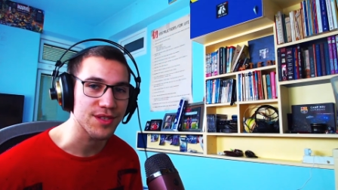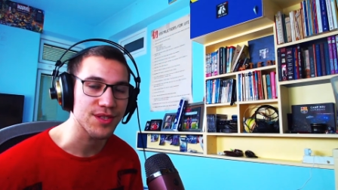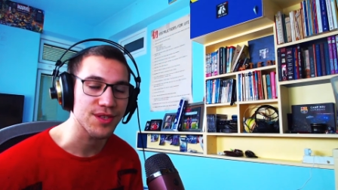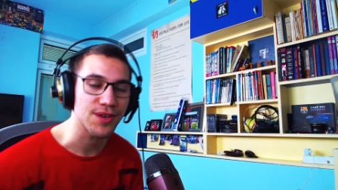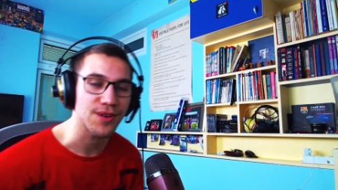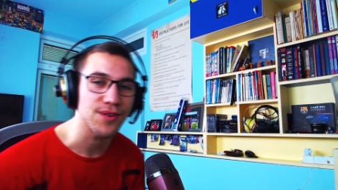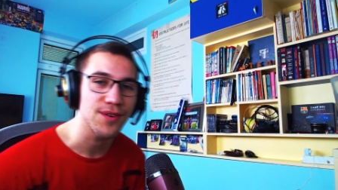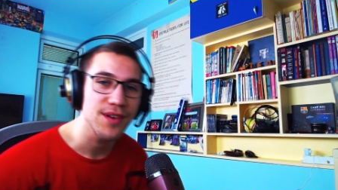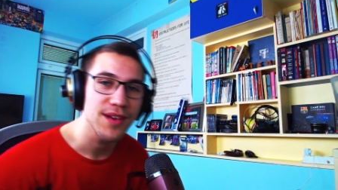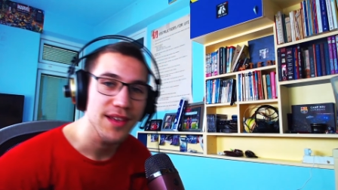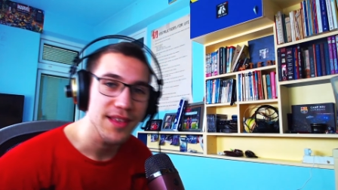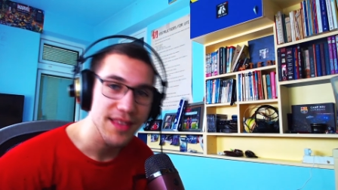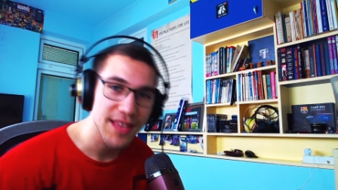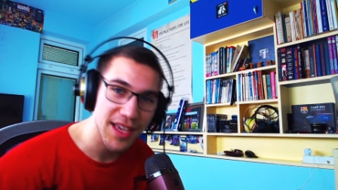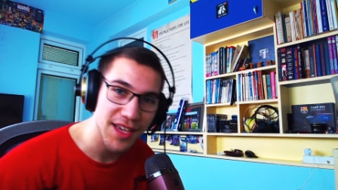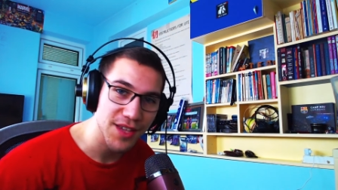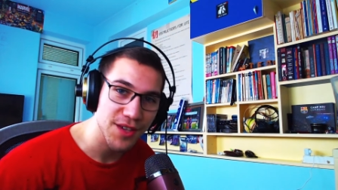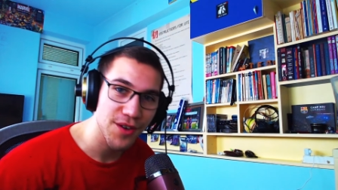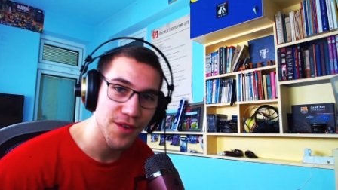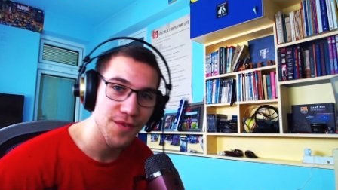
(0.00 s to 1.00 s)
So
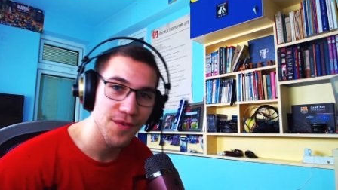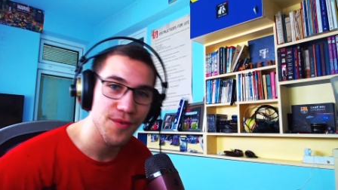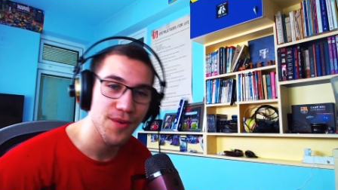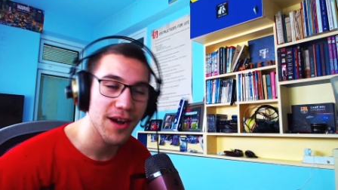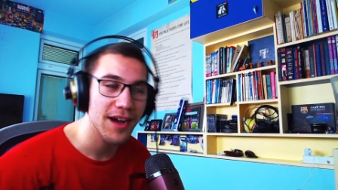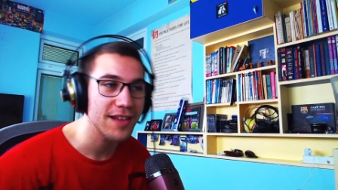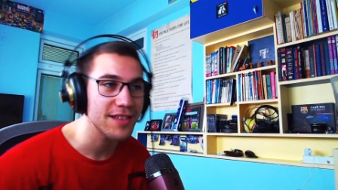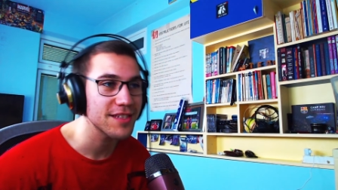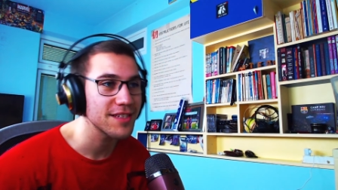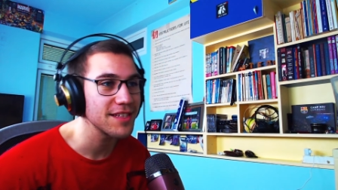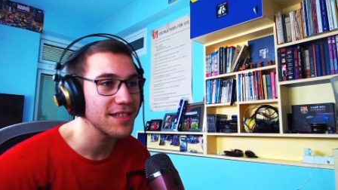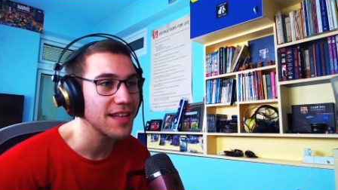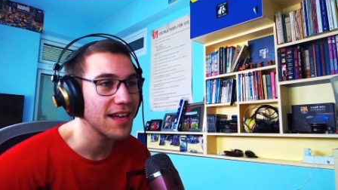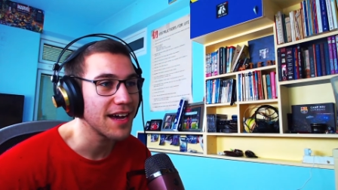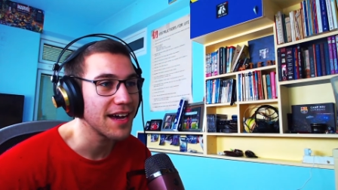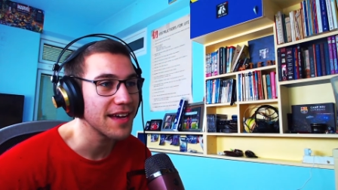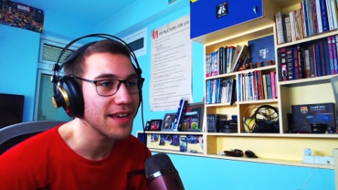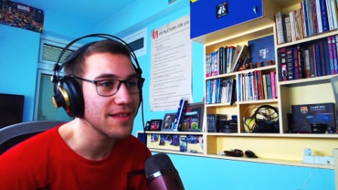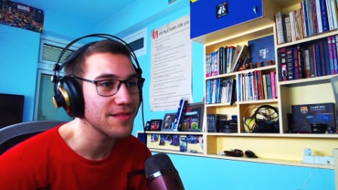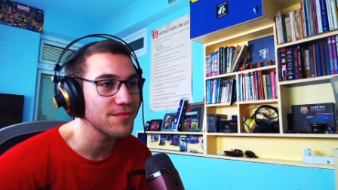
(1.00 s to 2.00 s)
thank you all for watching.
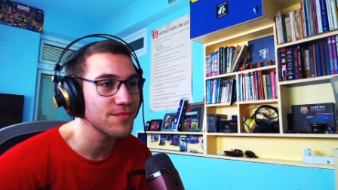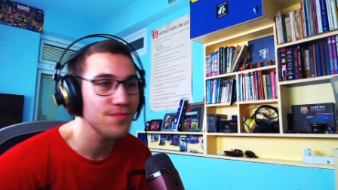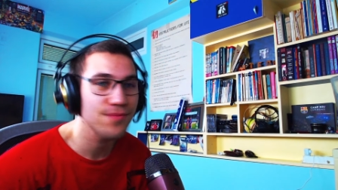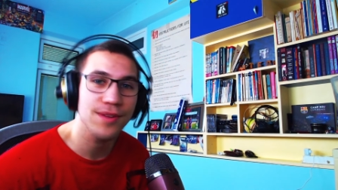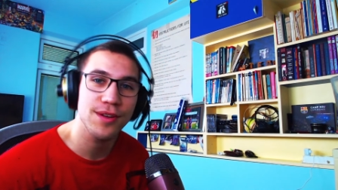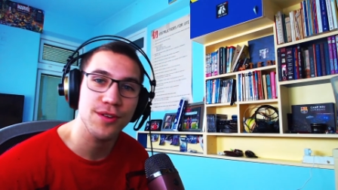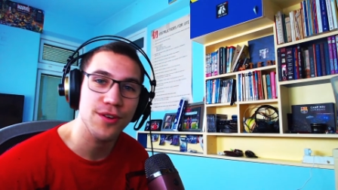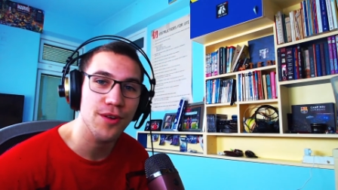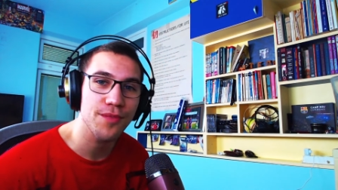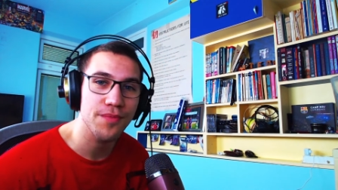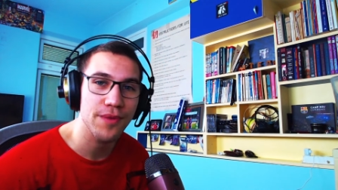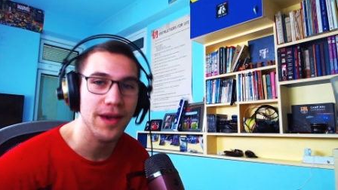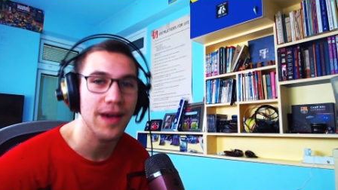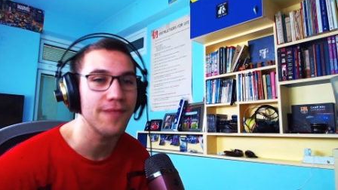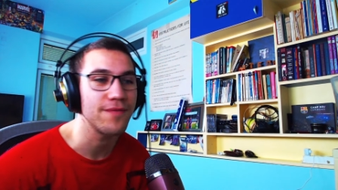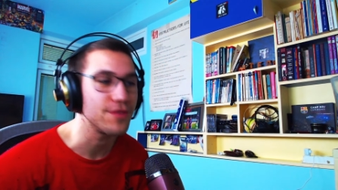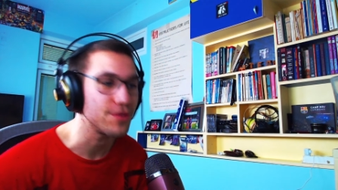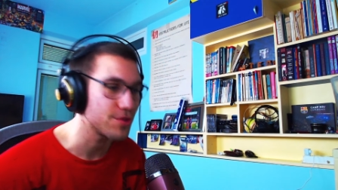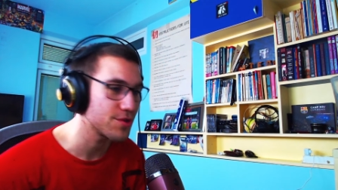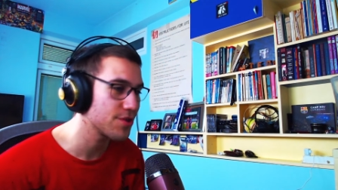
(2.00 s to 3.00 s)
I really hope you
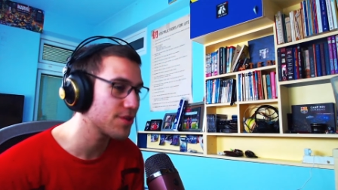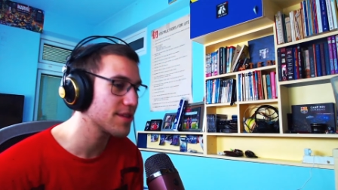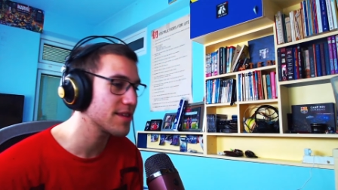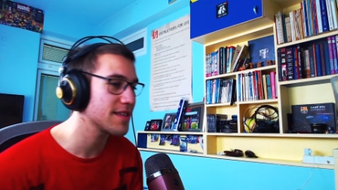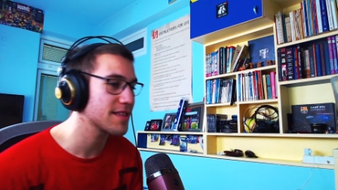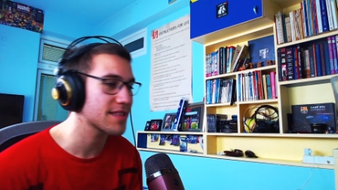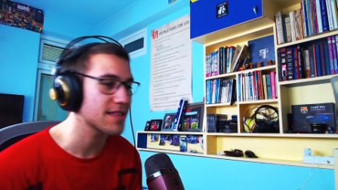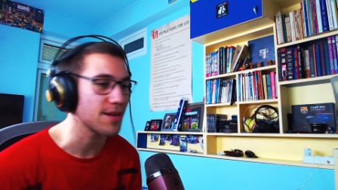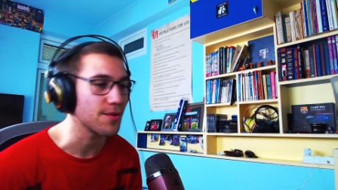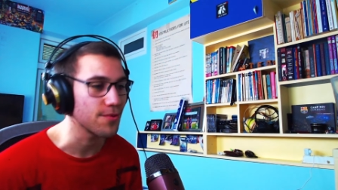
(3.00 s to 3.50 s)
have enjoyed this.